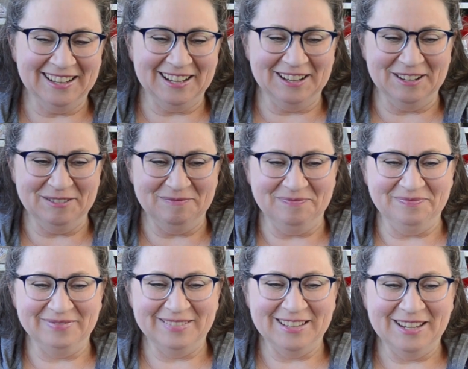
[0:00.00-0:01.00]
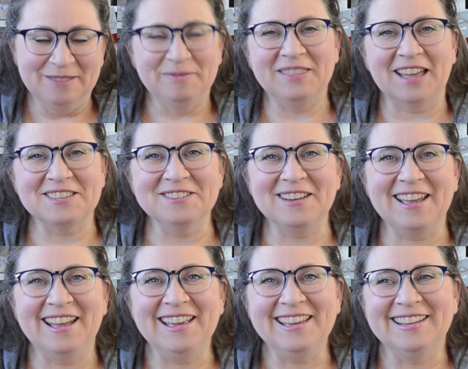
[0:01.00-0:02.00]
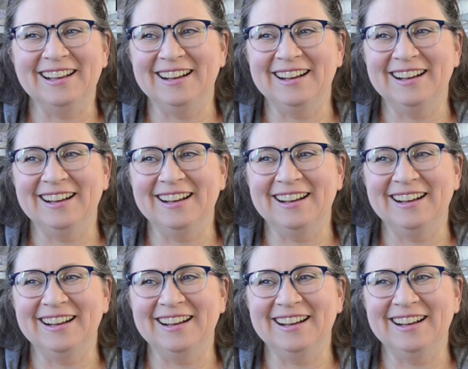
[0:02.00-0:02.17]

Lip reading: But that's okay.